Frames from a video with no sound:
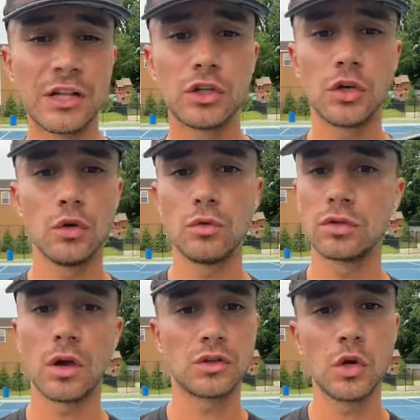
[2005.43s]
hitting
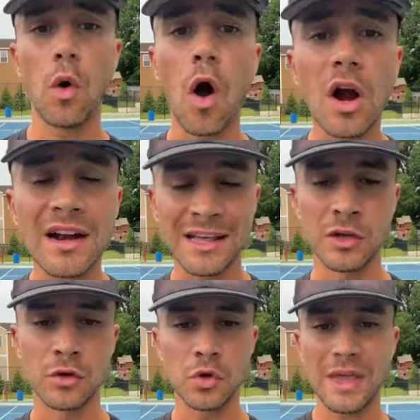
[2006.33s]
too too hard at
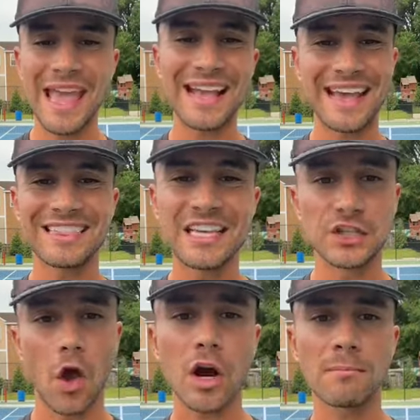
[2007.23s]
you, you can't get
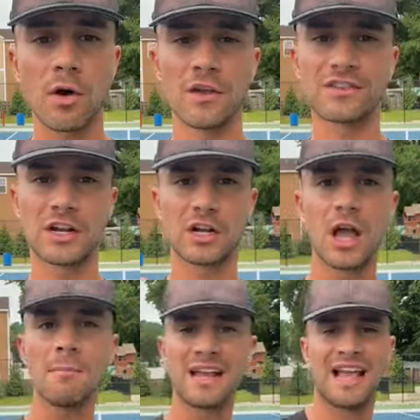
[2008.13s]
these hard balls that are
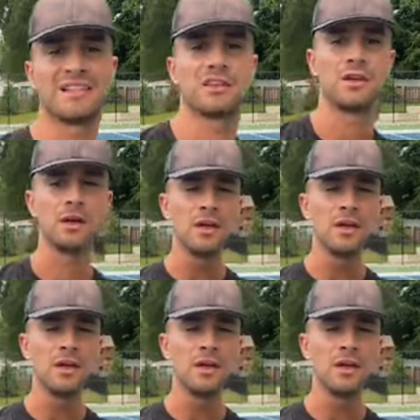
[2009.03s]
coming at